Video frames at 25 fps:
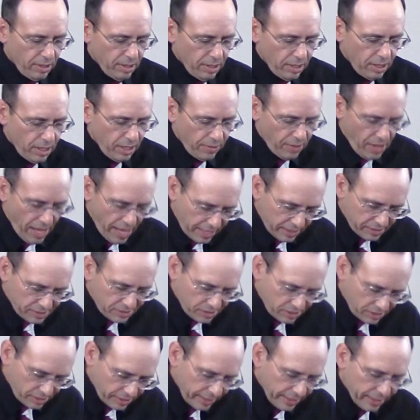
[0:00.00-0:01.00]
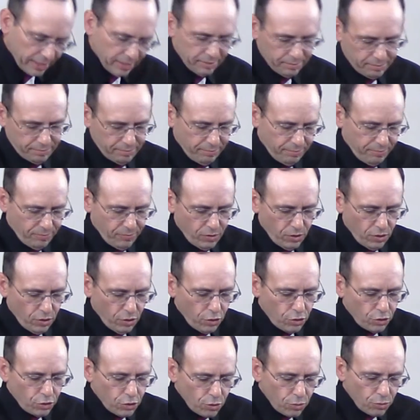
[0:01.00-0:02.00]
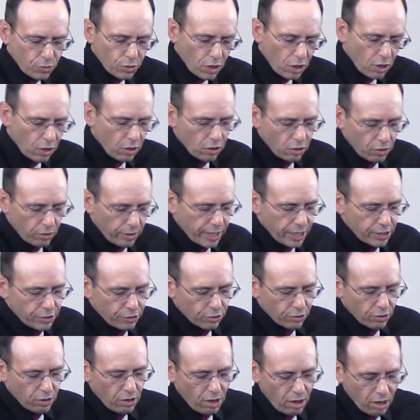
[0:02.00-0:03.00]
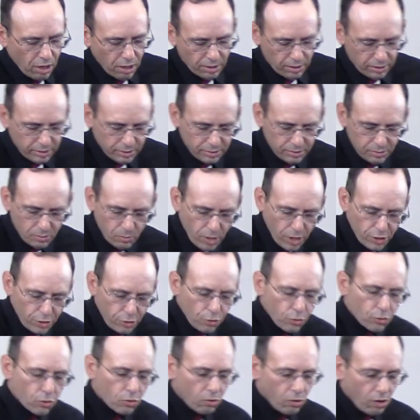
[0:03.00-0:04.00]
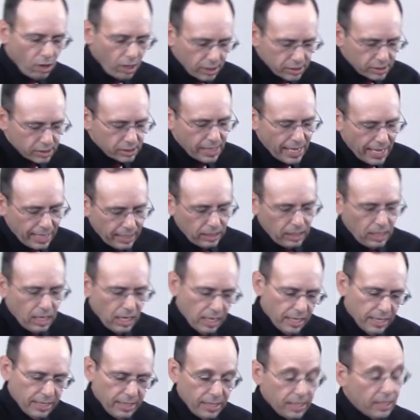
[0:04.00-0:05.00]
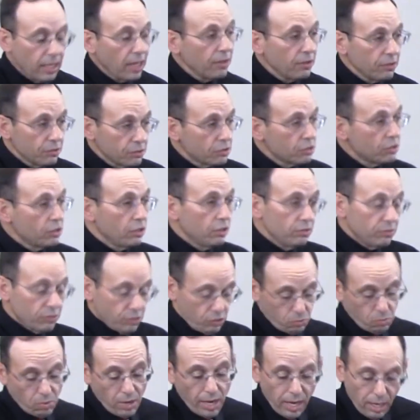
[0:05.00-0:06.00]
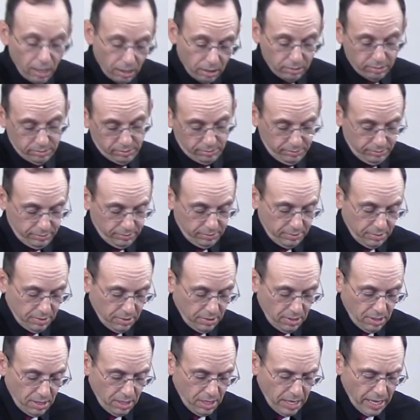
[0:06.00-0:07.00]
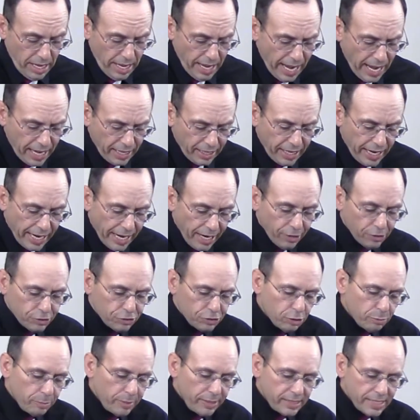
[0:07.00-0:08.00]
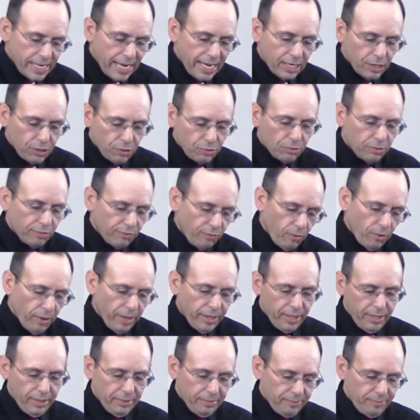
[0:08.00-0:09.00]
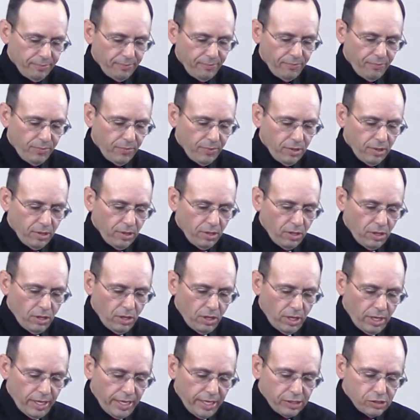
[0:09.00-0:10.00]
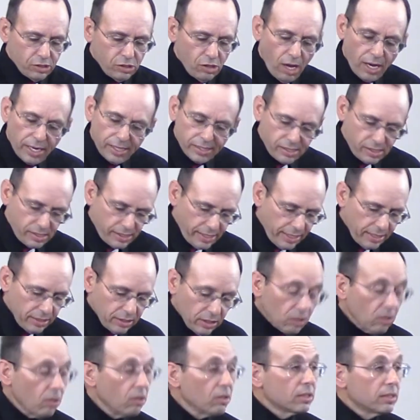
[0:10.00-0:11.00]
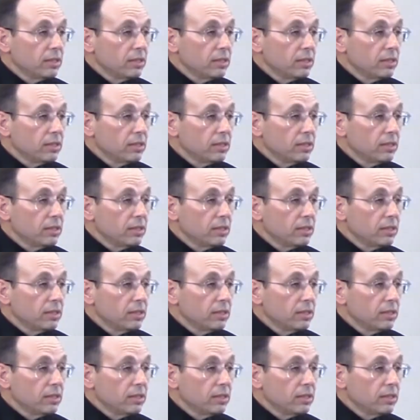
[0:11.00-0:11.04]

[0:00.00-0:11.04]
That is sin. You know in your heart when you cross that line, and others do as well. And care should be taken to avoid it. It's not a sin to look